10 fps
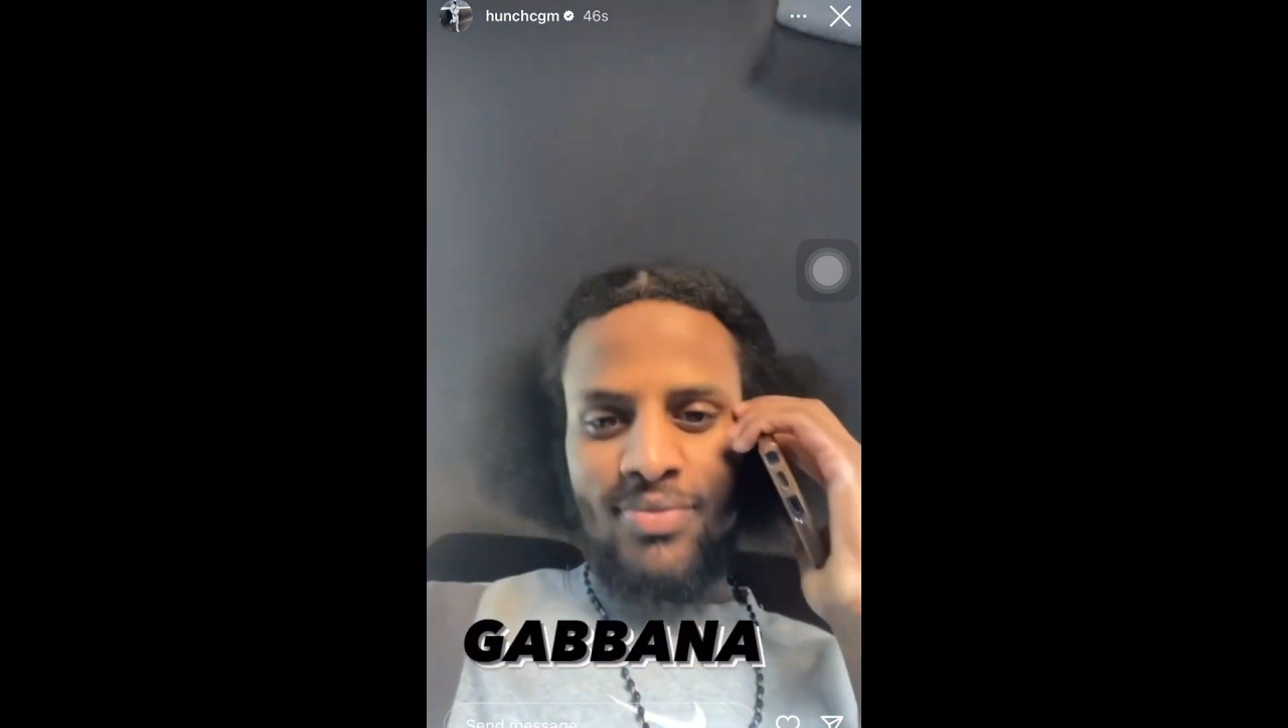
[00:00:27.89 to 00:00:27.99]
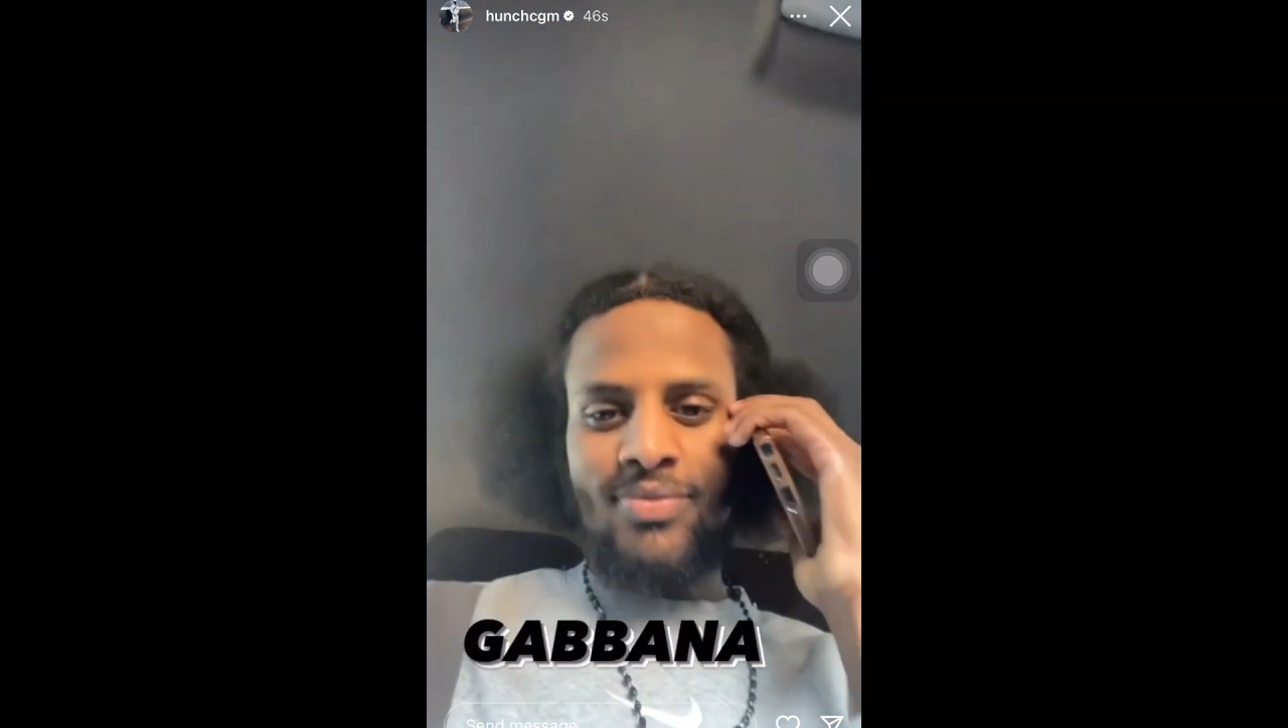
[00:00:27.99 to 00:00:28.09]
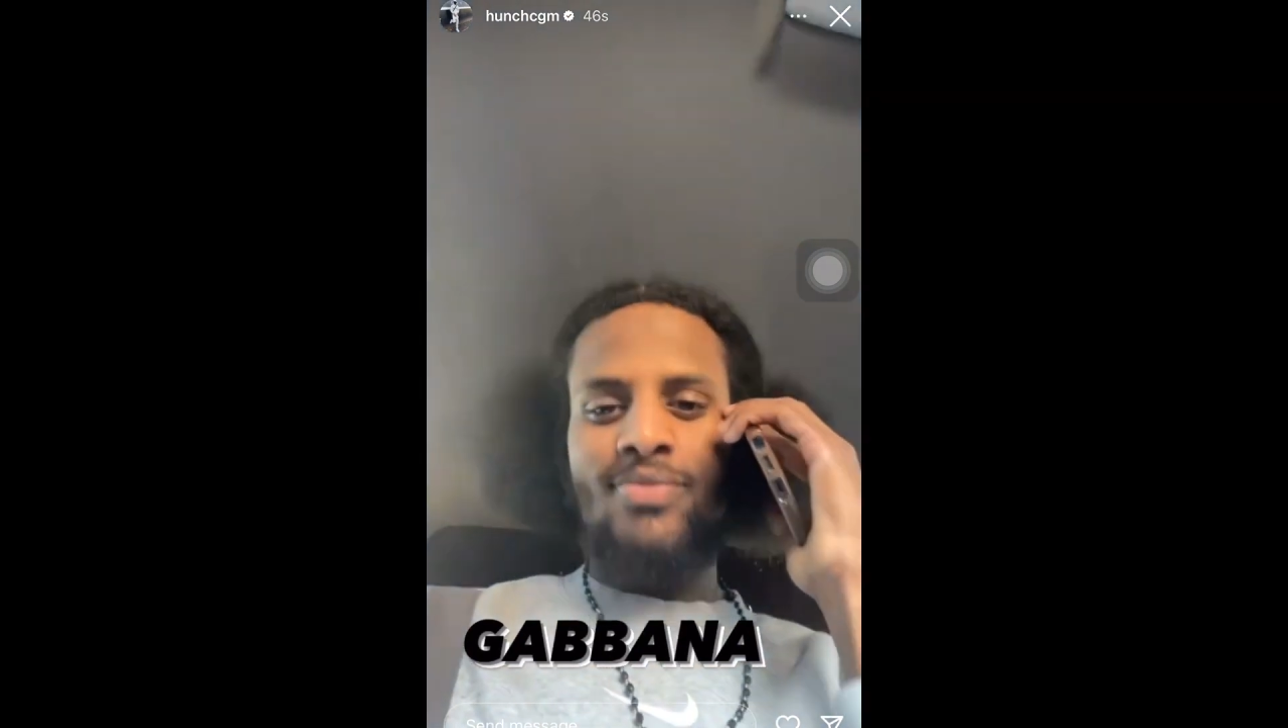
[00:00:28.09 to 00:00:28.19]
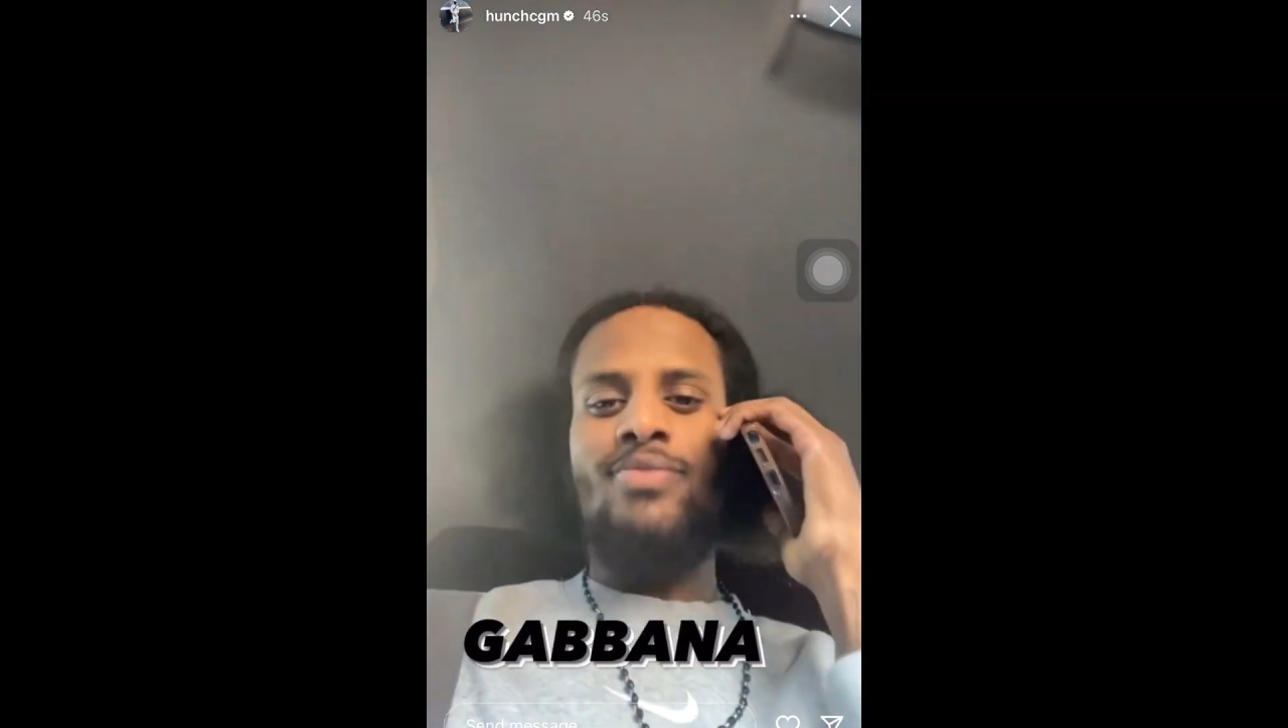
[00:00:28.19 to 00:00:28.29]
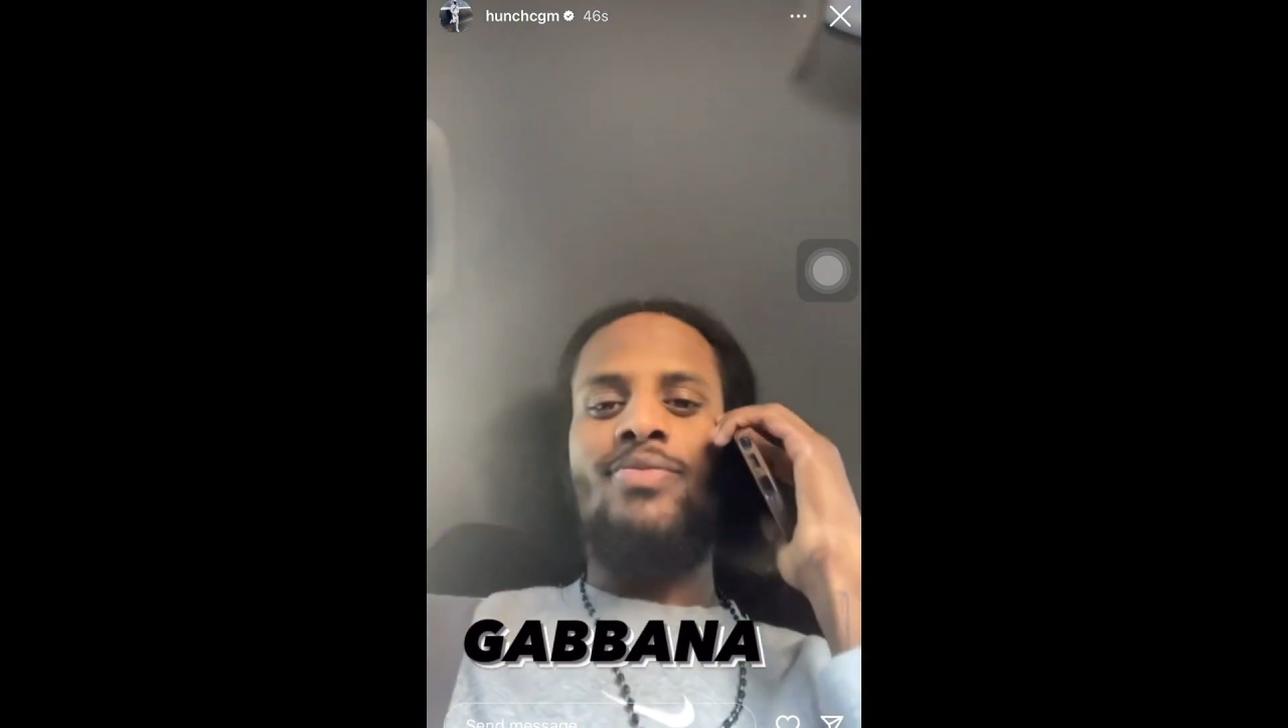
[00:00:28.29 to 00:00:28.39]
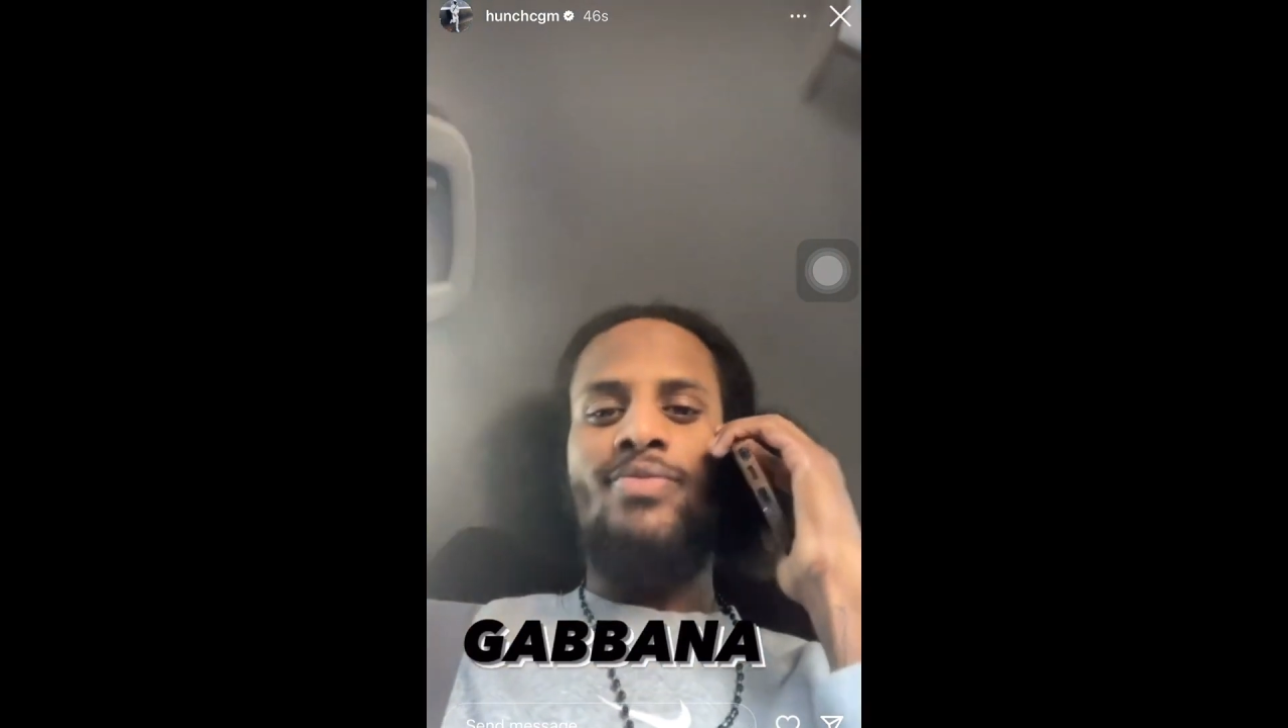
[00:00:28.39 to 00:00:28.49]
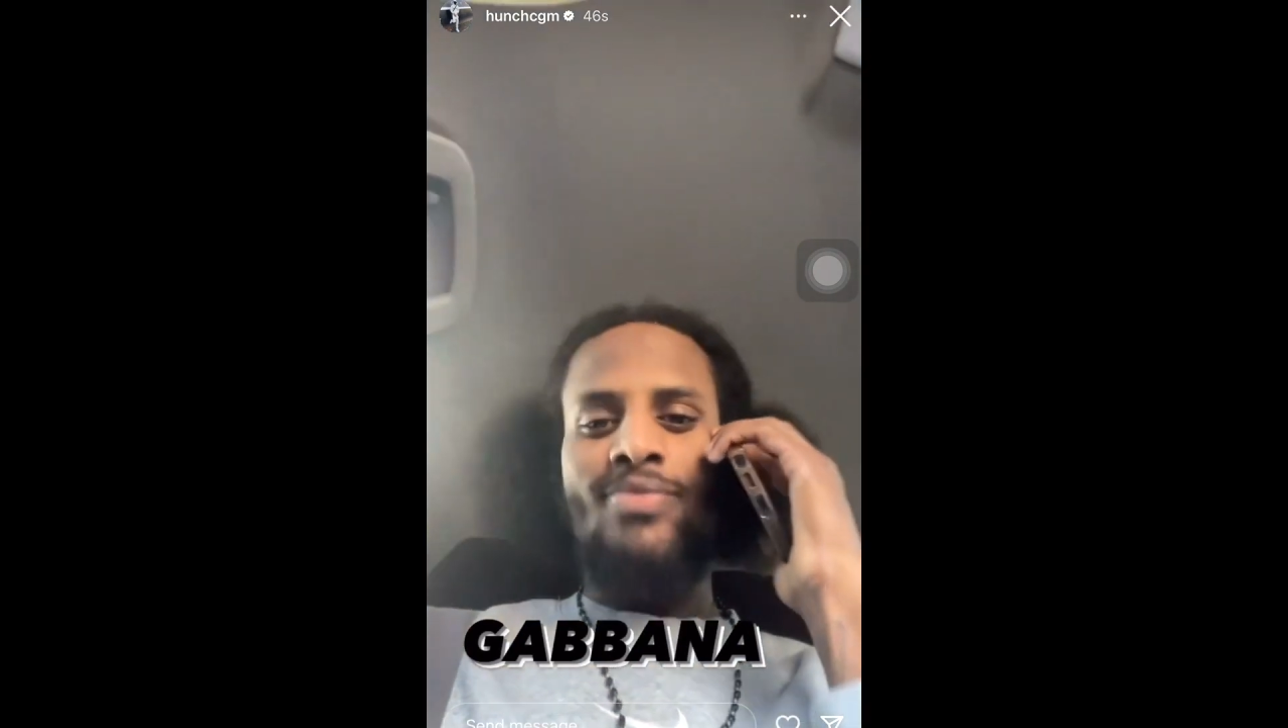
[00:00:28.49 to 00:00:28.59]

cell